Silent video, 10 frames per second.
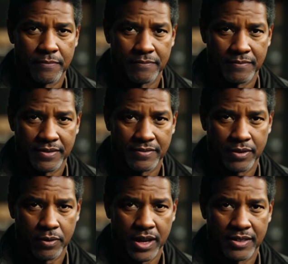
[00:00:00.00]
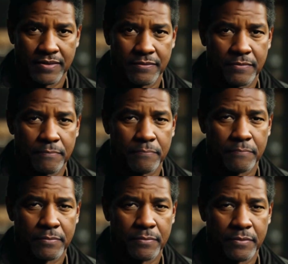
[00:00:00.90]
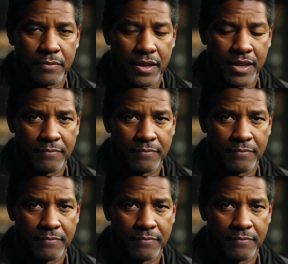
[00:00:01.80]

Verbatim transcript: I'm Denzel Washington, and I've